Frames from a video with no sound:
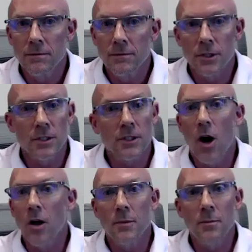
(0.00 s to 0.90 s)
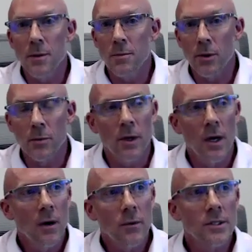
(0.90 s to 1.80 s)
just calling people. And
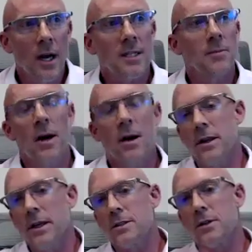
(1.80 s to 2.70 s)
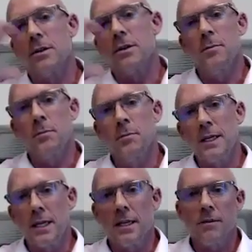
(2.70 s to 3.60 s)
we talked about, like, during the
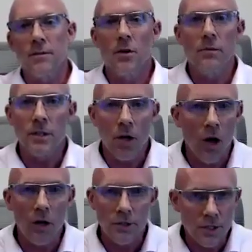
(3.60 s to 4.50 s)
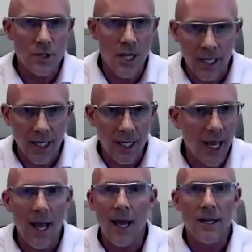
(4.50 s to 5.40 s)
beginning of COVID, call and just check in.
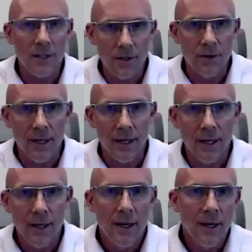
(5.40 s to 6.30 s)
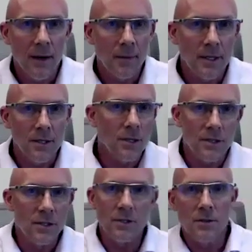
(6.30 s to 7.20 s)
Hey, how you doing? I mean, you could
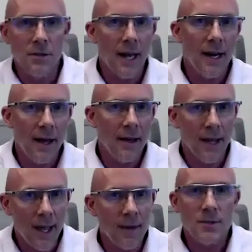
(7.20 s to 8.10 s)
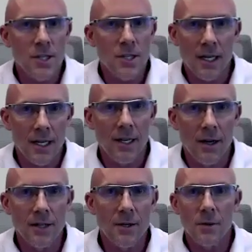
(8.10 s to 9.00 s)
still do that now. Like, hey, I'm just checking in
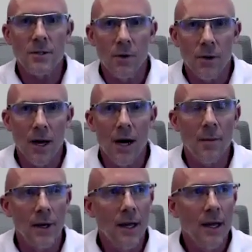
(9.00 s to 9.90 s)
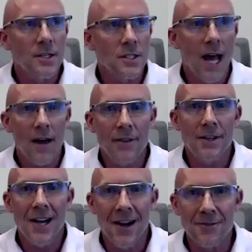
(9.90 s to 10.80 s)
on you. What's going on? But just having
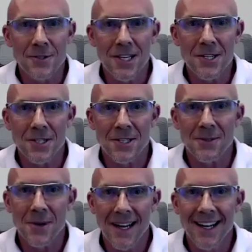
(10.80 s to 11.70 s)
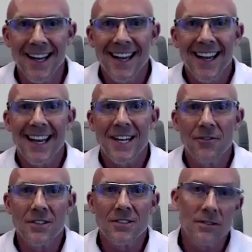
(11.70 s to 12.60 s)
the conversation, right? And if
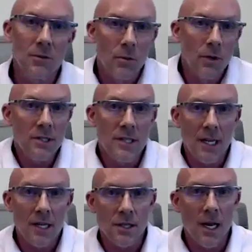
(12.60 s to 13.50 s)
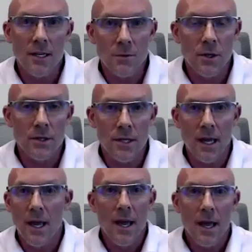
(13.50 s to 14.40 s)
it's to a real estate agent, I just want to
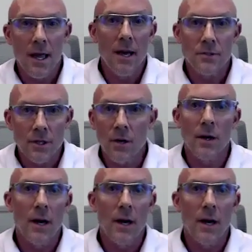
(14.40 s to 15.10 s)
say, hey, how's it going?